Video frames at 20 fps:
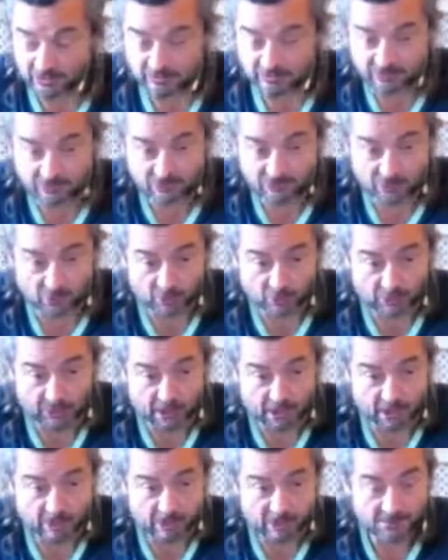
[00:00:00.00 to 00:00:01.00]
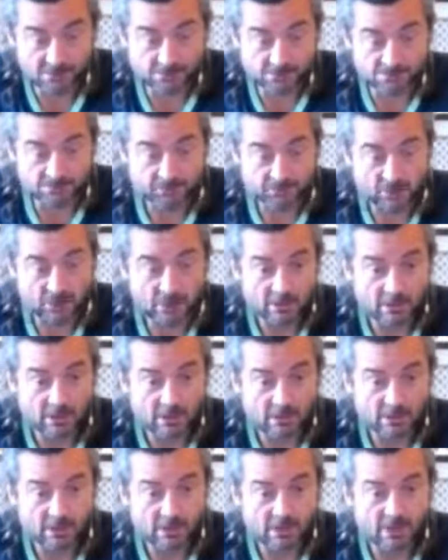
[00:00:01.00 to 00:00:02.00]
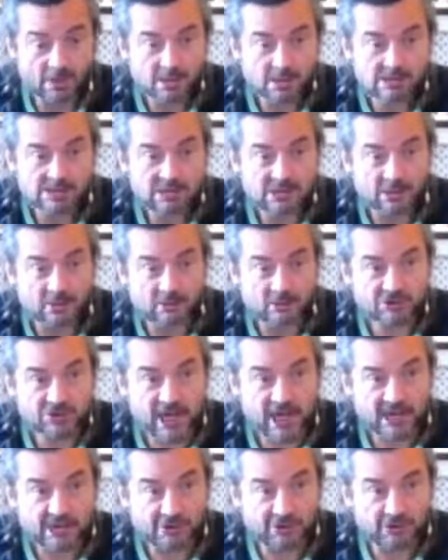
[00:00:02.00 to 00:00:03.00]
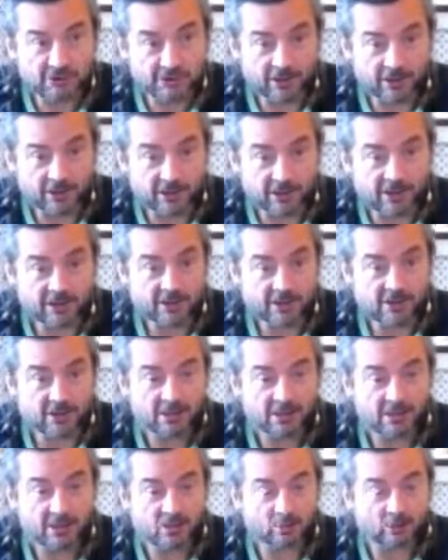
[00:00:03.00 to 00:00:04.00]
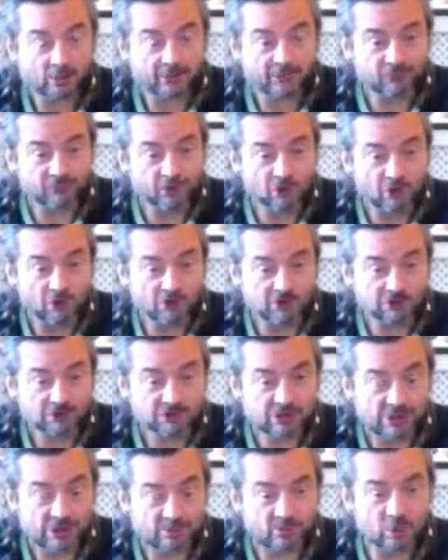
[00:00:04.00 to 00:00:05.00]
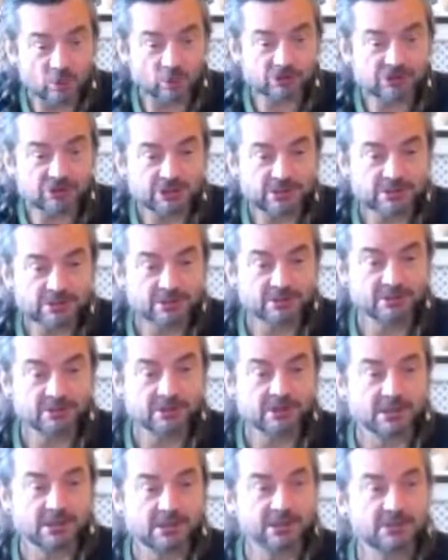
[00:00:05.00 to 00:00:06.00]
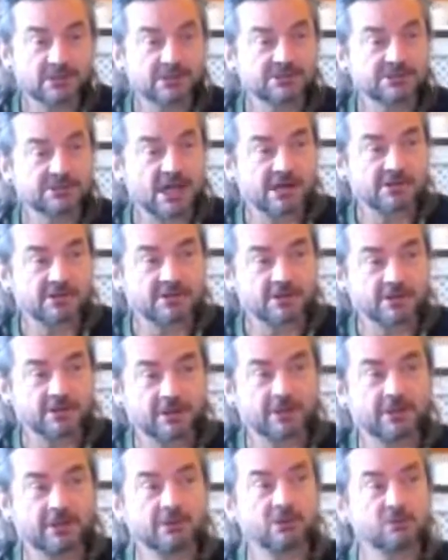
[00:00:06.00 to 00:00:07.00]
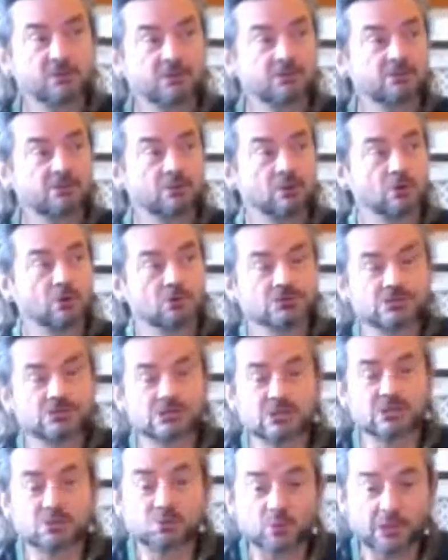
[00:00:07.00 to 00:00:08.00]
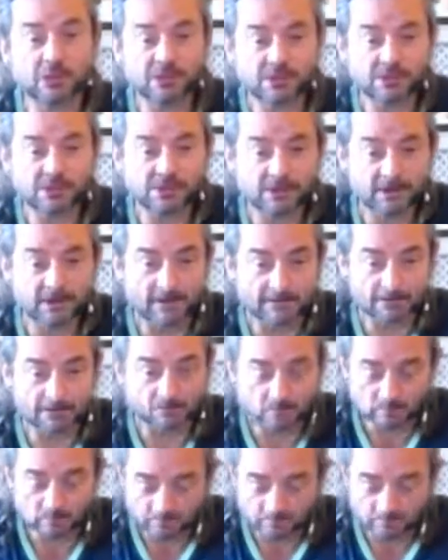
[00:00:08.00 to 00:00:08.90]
new year. So January, uh, we've got. I'm launching the January courses with um,